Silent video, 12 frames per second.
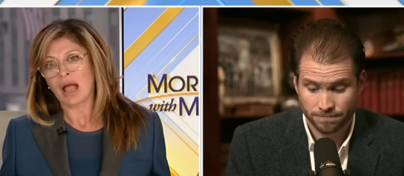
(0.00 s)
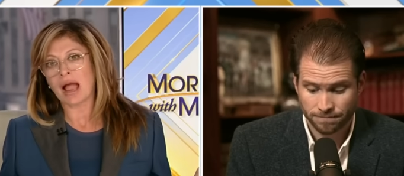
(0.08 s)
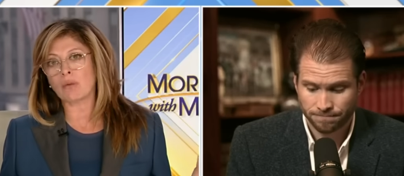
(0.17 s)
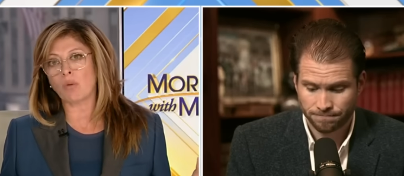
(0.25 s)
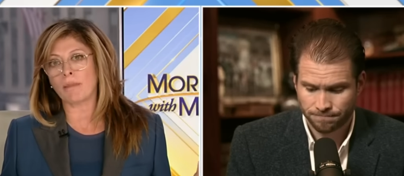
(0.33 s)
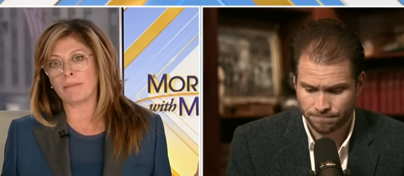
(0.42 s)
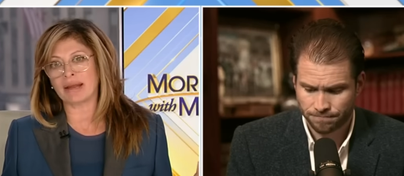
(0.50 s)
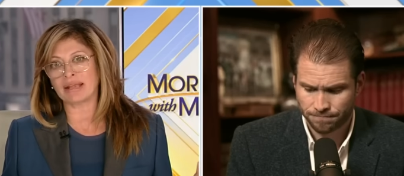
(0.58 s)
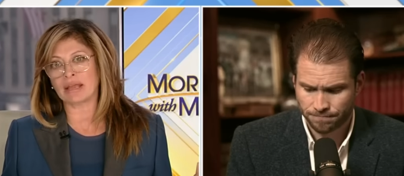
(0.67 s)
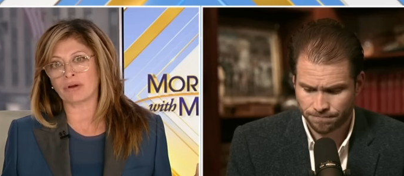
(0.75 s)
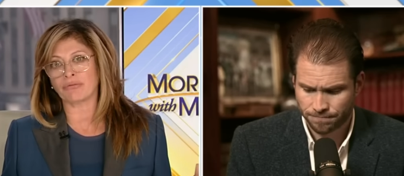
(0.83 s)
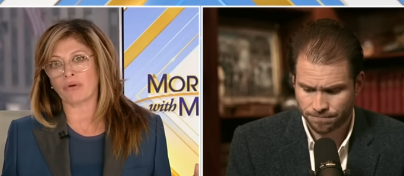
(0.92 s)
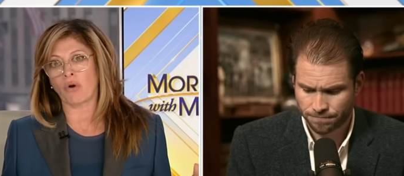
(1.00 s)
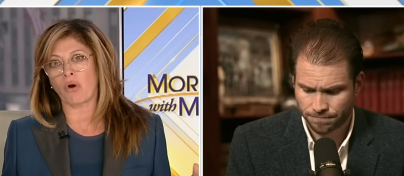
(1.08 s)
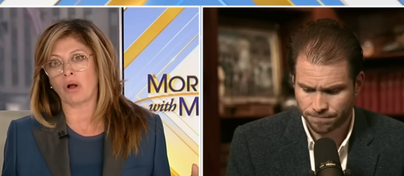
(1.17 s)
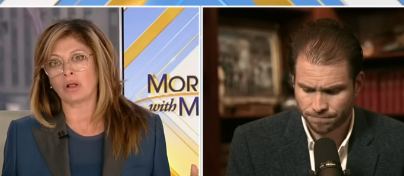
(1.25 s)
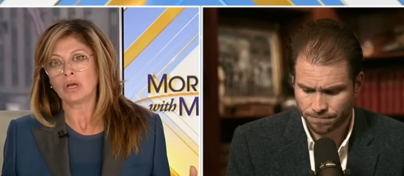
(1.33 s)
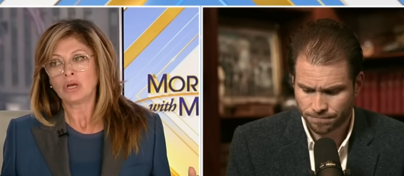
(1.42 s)
Speaker 1: I want Medicare for
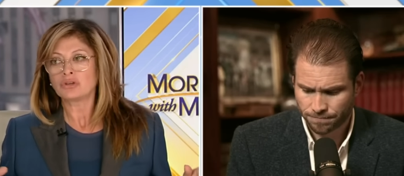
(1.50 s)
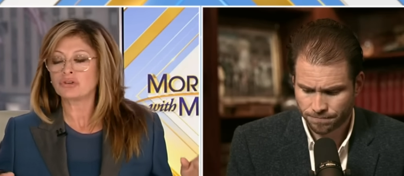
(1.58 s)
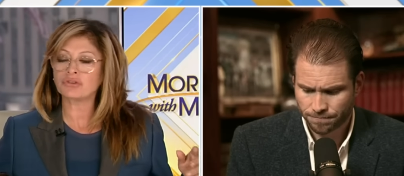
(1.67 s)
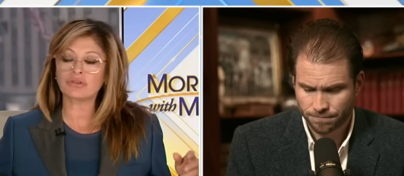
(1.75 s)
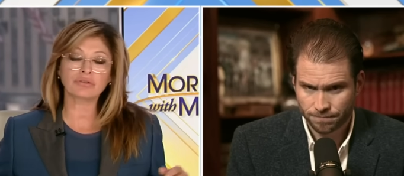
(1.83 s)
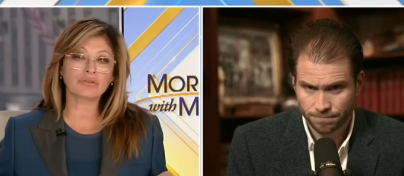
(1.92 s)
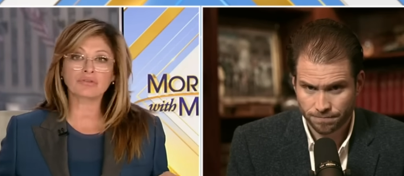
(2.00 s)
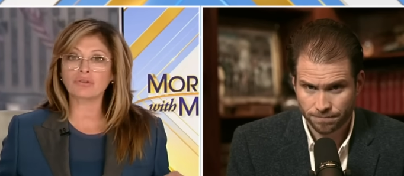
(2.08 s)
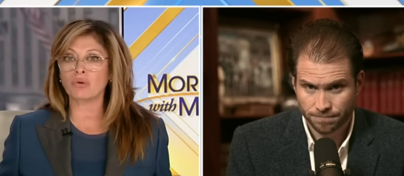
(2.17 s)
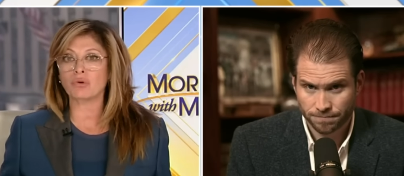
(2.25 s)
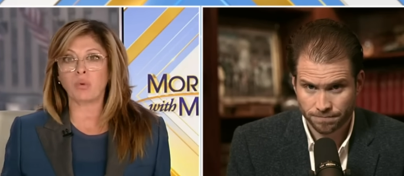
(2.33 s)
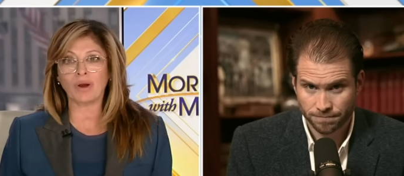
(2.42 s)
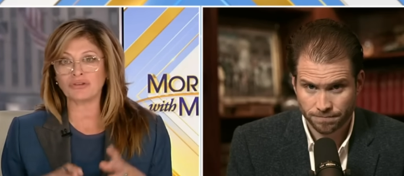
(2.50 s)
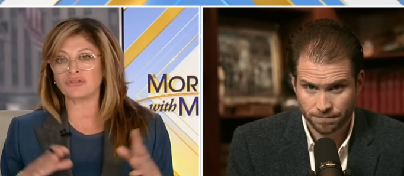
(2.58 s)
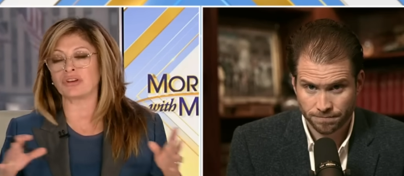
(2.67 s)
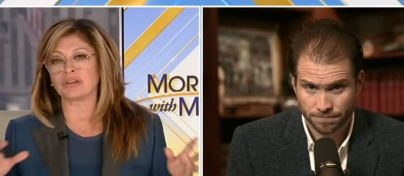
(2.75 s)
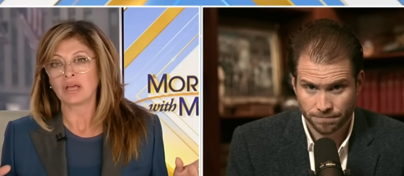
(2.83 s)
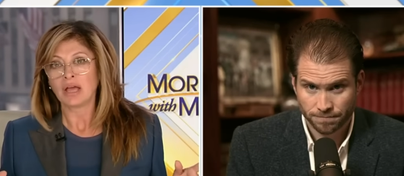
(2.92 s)
all. She said there's no
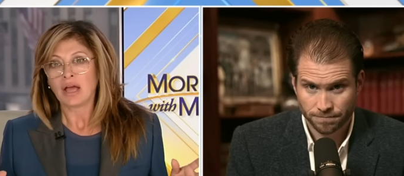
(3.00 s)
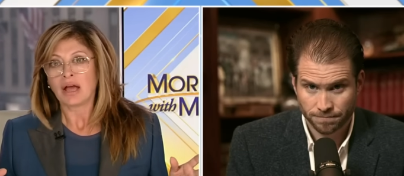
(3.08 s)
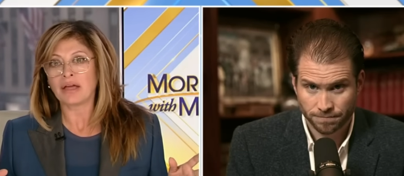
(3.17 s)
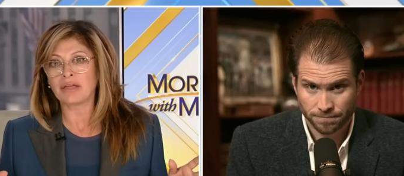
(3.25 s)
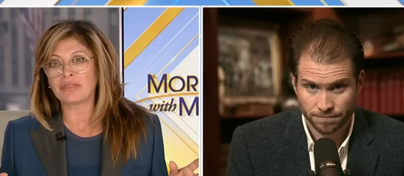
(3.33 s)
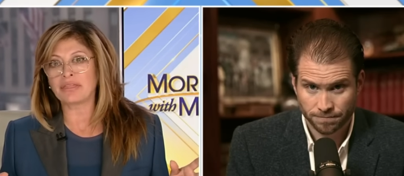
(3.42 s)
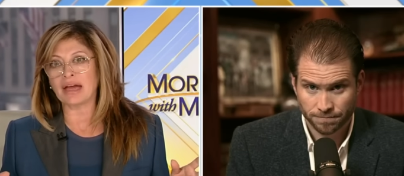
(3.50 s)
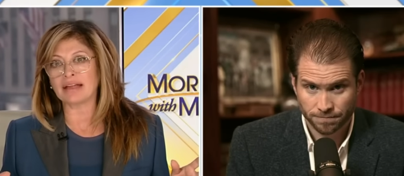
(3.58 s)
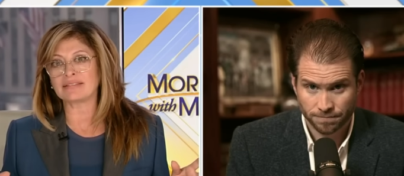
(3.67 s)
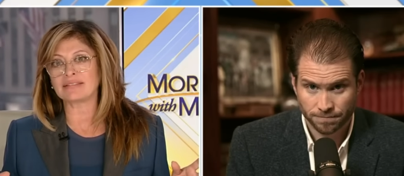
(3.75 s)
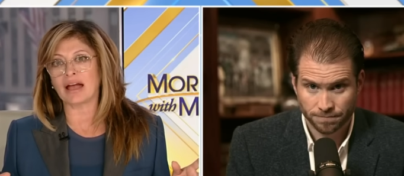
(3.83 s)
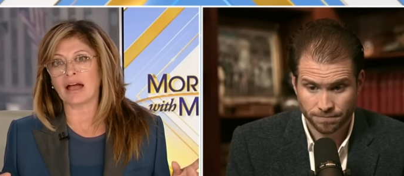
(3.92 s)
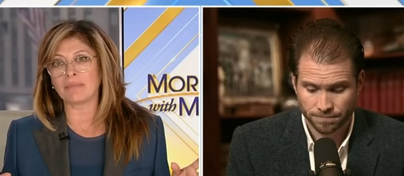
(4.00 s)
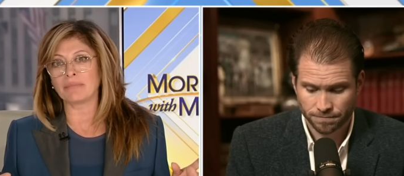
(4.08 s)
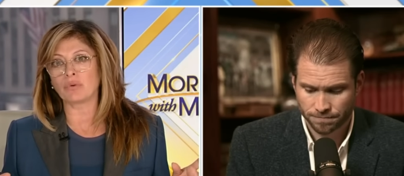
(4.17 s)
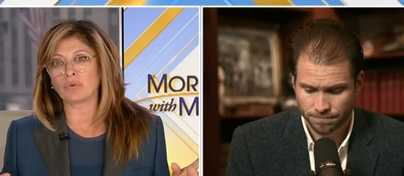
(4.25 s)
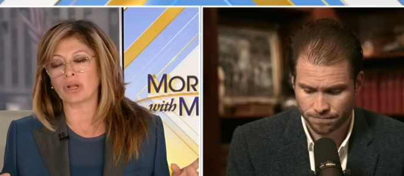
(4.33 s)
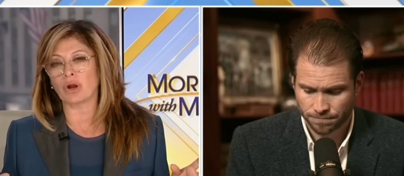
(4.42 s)
question uh, that,
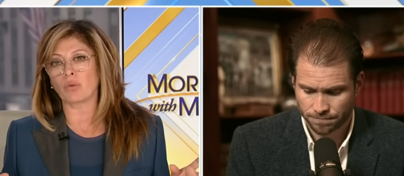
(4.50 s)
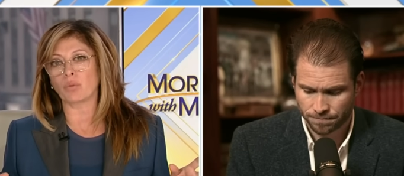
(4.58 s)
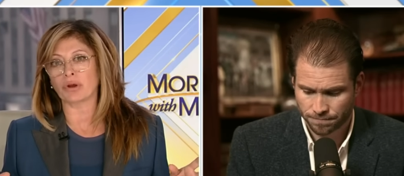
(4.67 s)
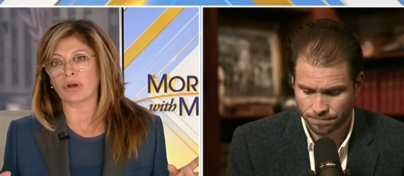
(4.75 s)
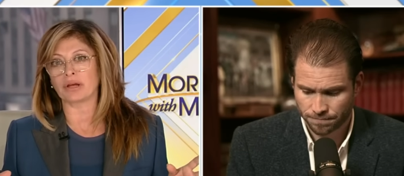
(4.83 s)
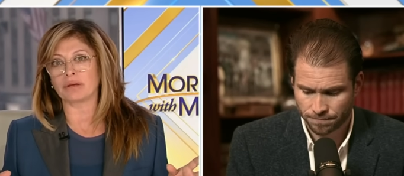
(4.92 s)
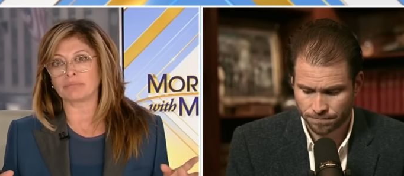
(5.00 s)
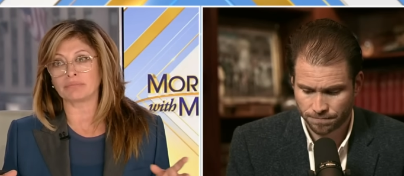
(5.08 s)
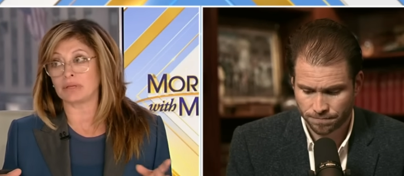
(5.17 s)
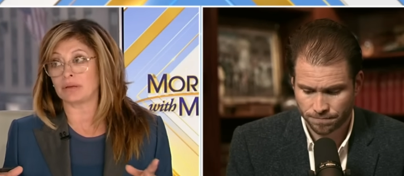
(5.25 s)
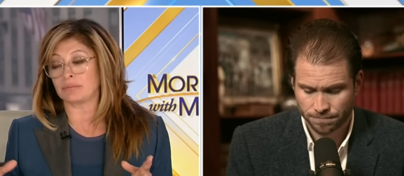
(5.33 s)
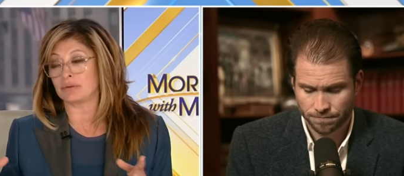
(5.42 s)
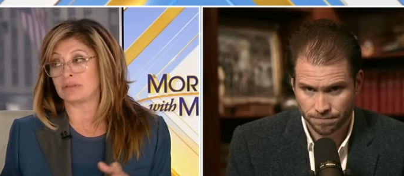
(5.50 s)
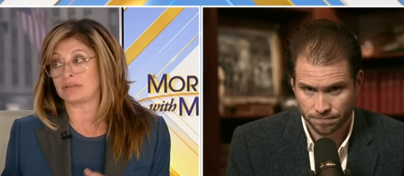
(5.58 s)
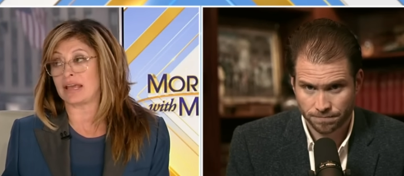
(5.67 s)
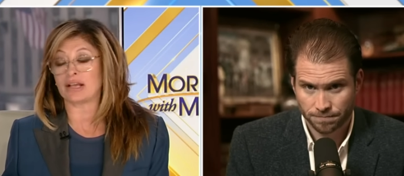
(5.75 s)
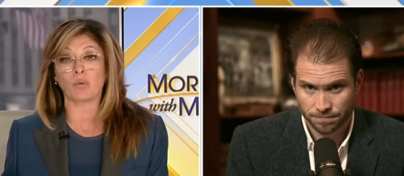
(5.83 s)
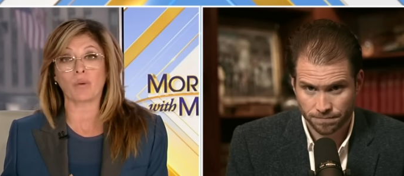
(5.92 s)
um, you know, we're going to
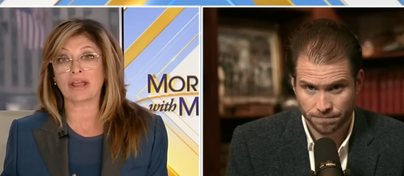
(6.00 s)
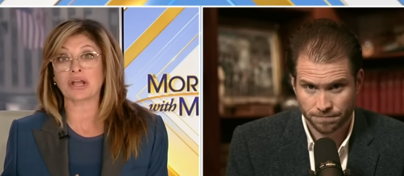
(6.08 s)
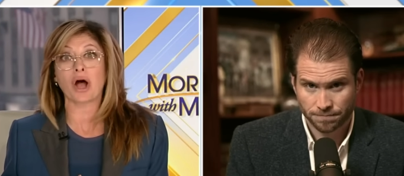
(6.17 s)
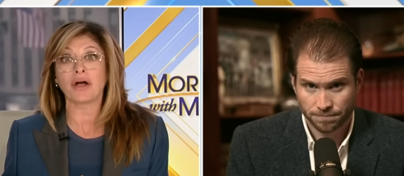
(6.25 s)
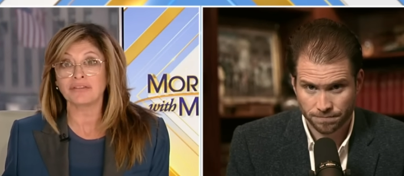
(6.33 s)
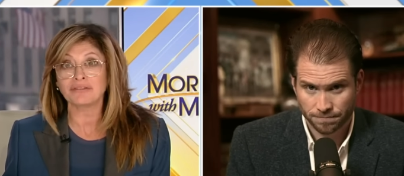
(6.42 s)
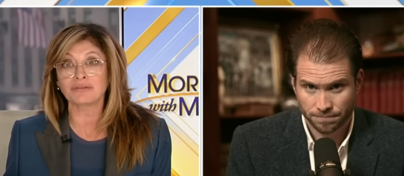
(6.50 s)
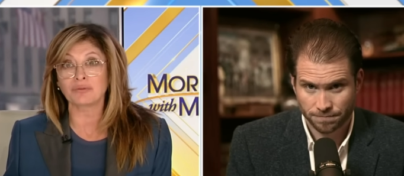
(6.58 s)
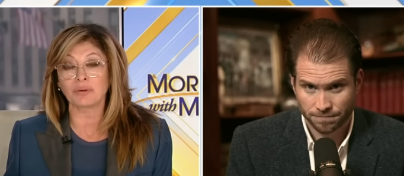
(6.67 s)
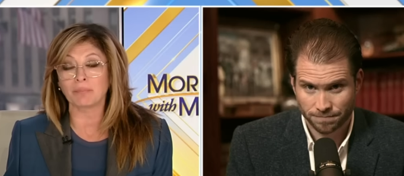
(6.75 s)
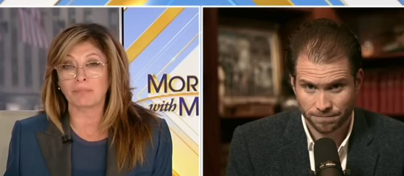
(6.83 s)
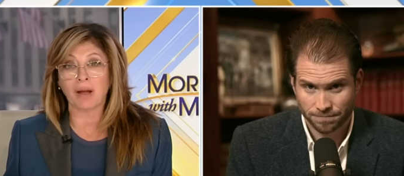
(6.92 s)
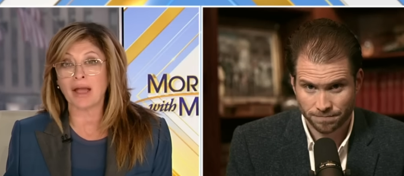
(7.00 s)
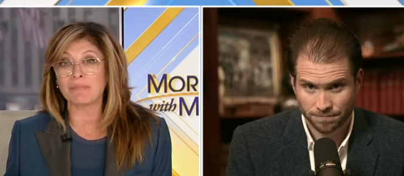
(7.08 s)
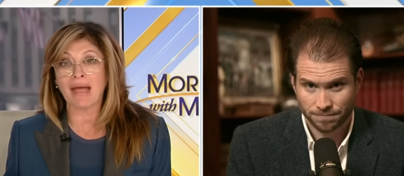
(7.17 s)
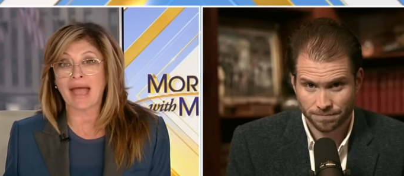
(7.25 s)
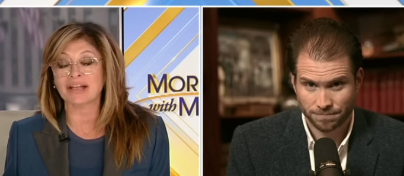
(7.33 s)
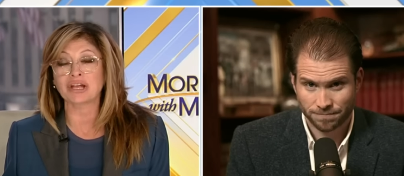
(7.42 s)
take away guns, buy
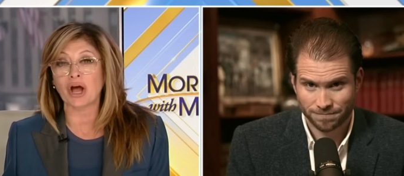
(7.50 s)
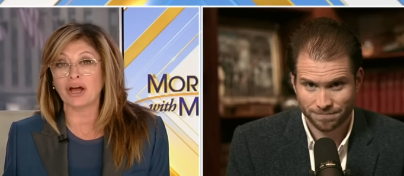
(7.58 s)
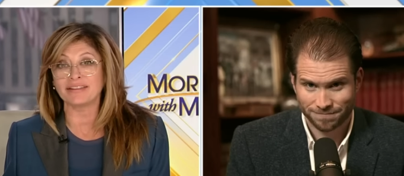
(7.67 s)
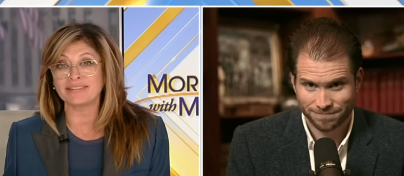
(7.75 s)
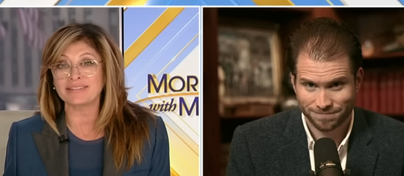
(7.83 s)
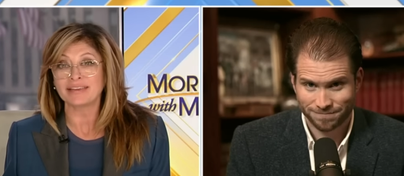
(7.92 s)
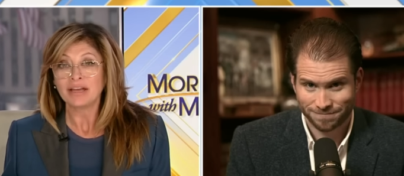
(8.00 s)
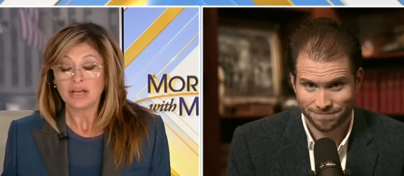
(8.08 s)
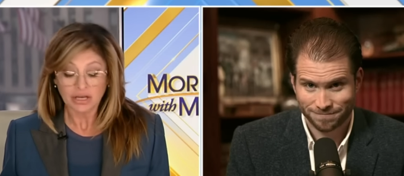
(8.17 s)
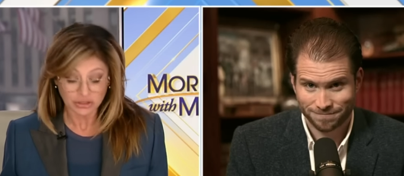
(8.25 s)
back guns.